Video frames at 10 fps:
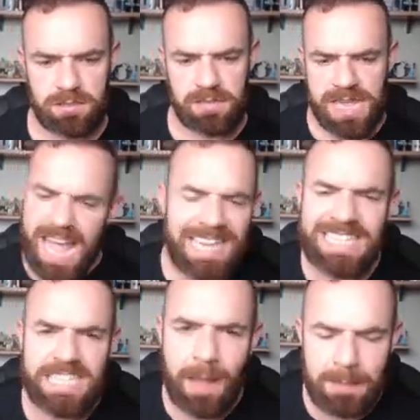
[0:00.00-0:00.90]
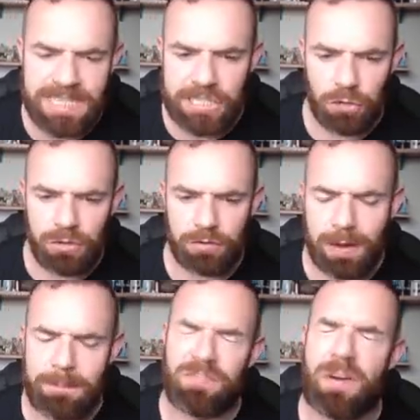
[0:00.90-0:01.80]
and stop his story
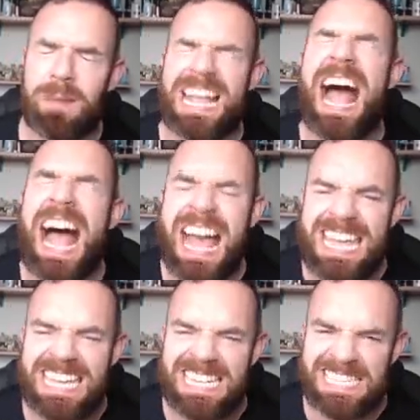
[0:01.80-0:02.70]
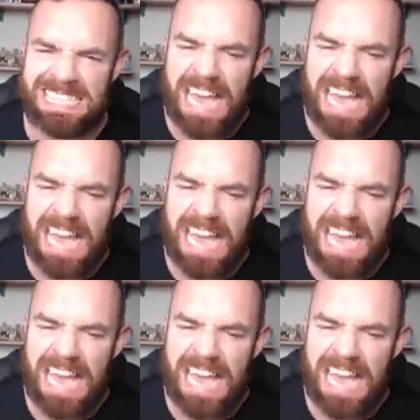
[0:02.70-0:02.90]
right before my eyes.